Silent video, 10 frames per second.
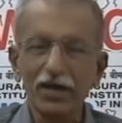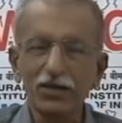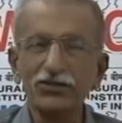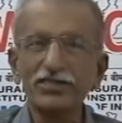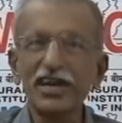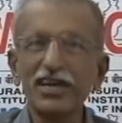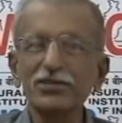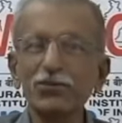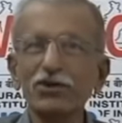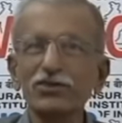So GIC
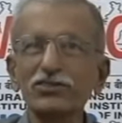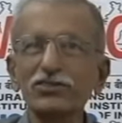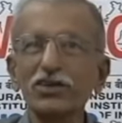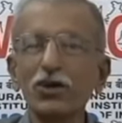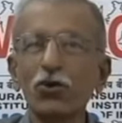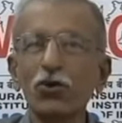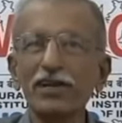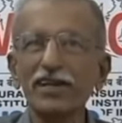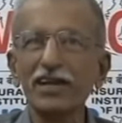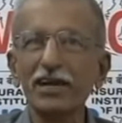was
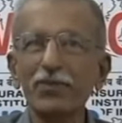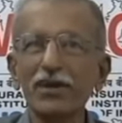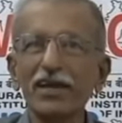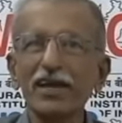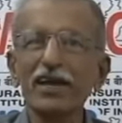holding company,